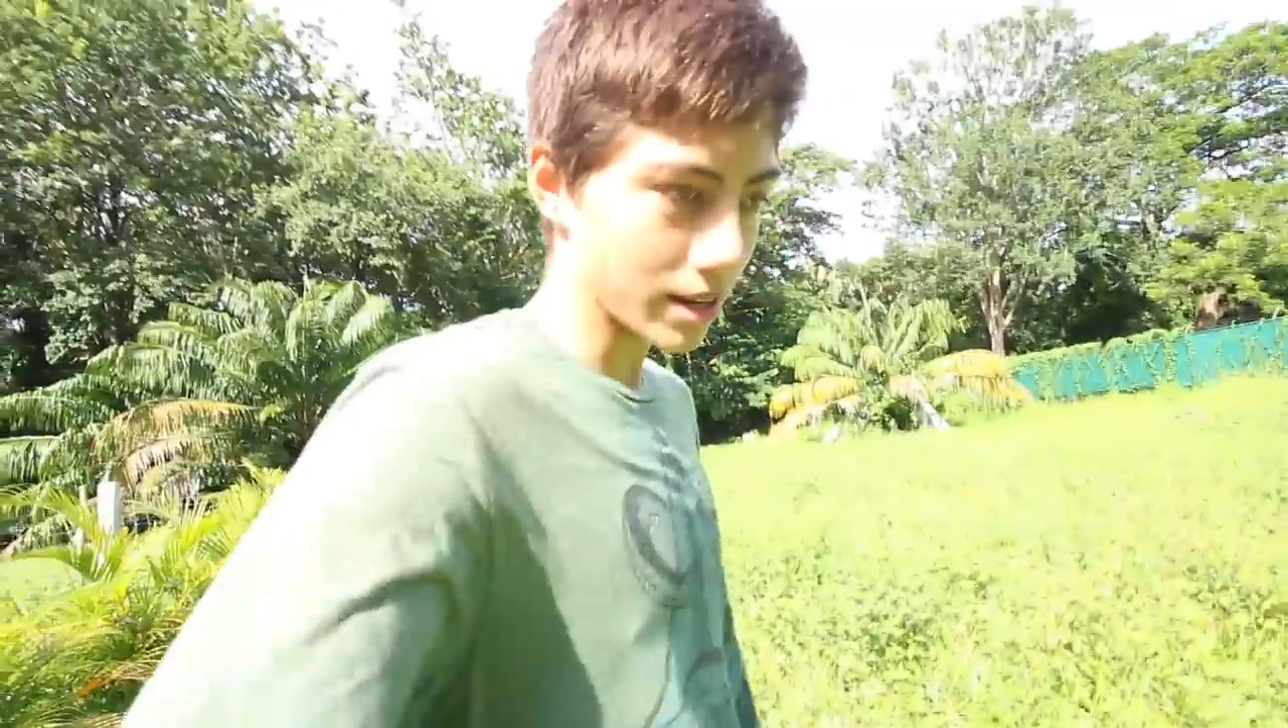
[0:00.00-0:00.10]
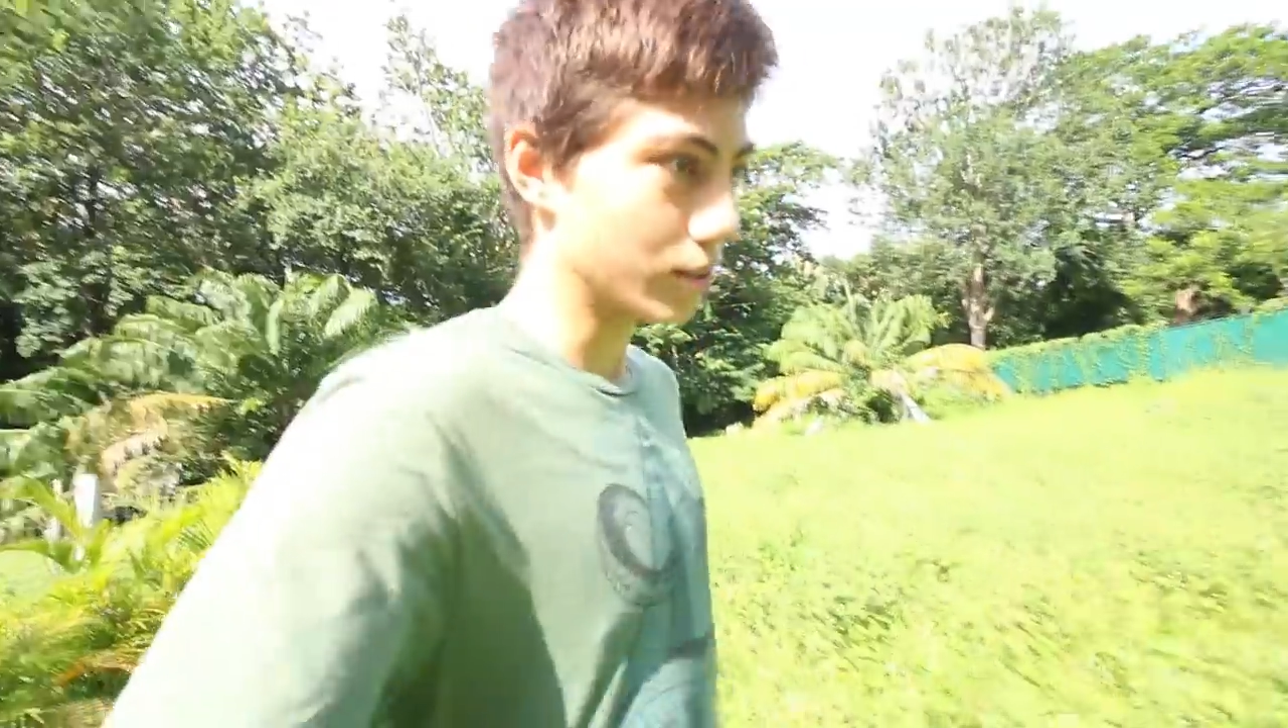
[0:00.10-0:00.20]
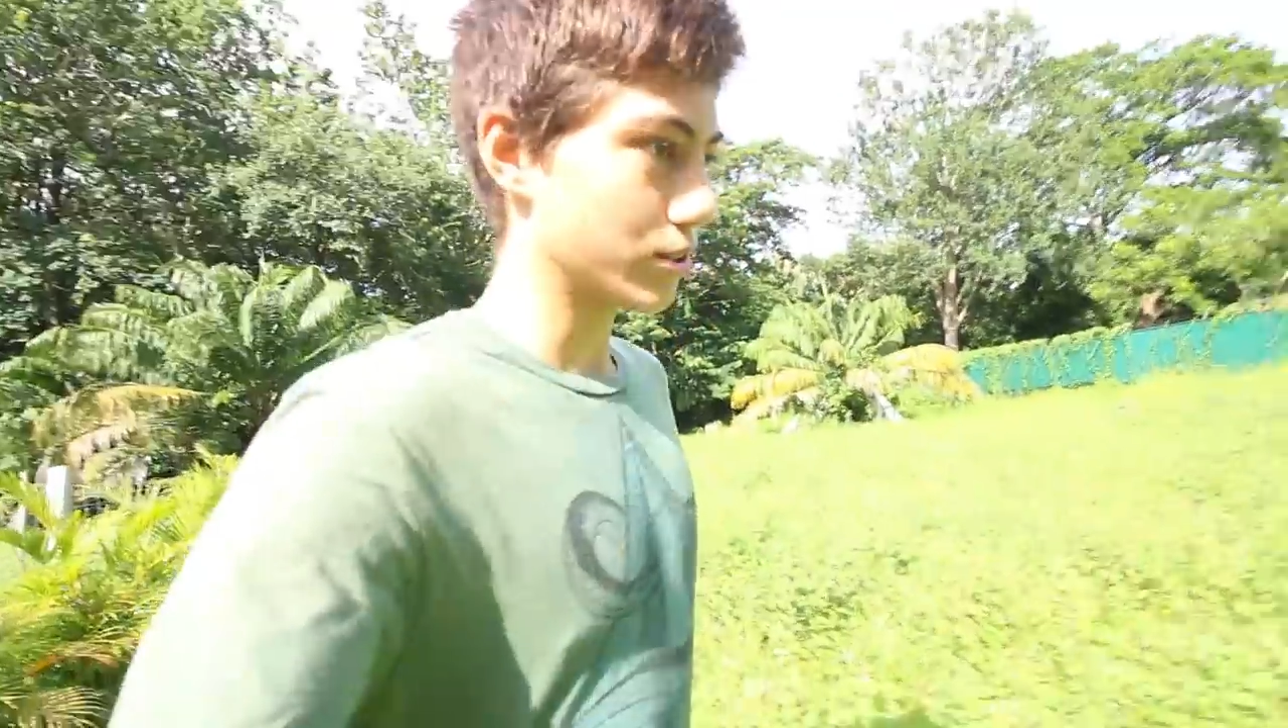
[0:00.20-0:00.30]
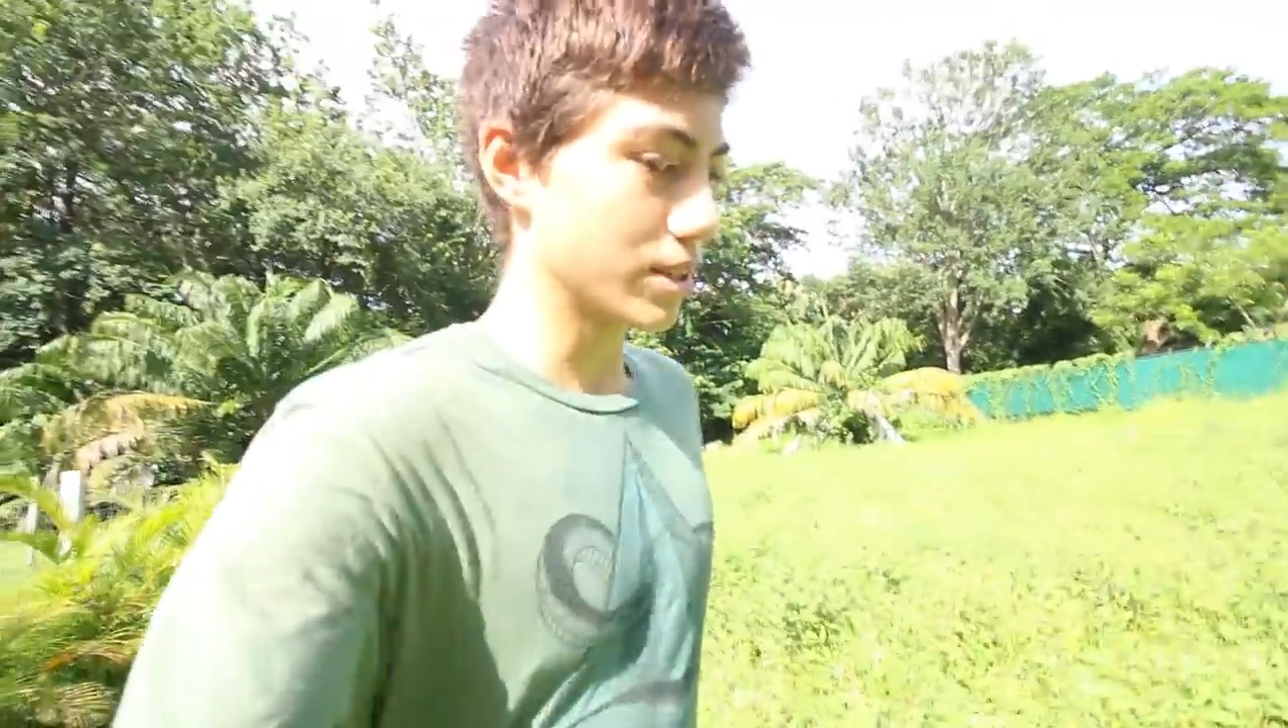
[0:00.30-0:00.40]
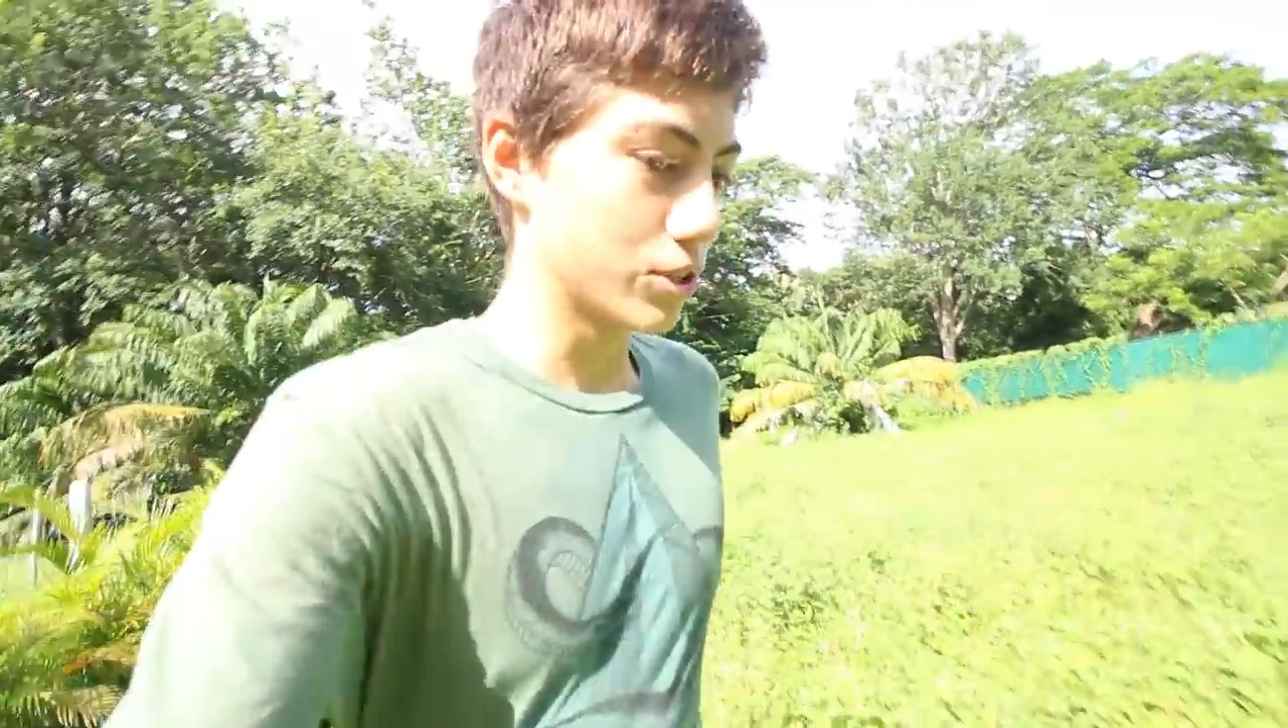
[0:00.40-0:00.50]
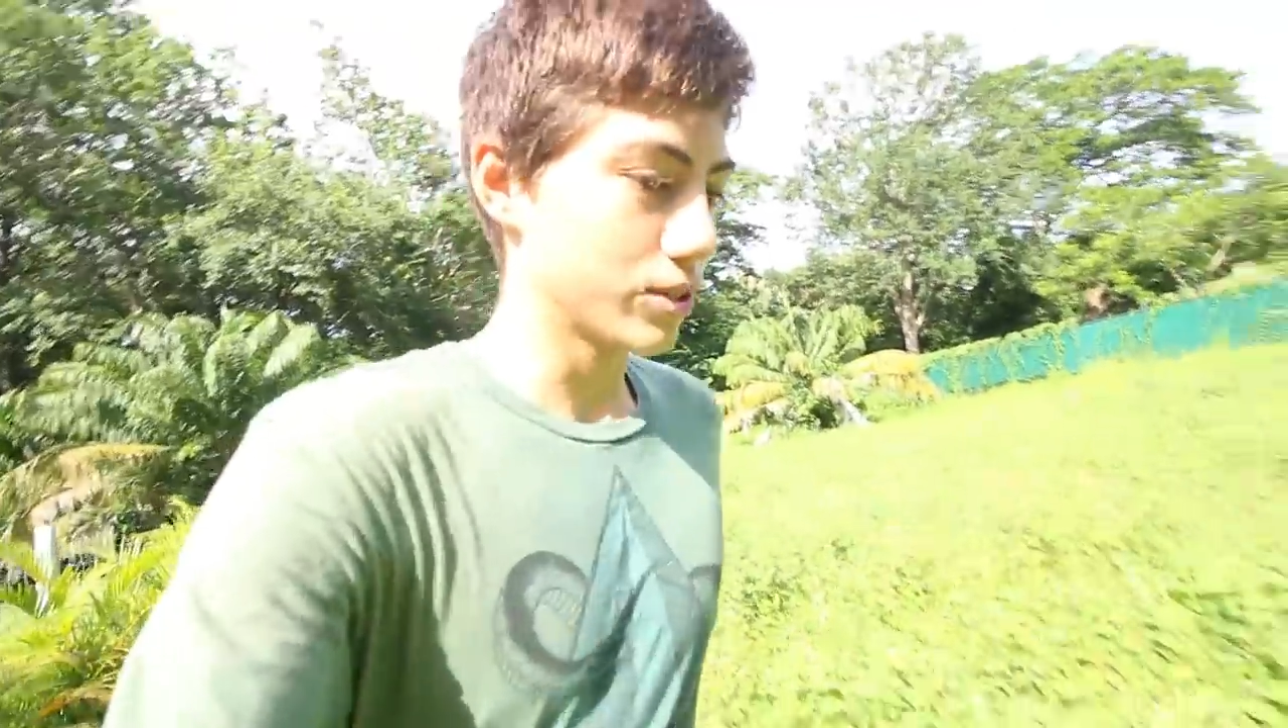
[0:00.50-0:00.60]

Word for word: kind of looks like a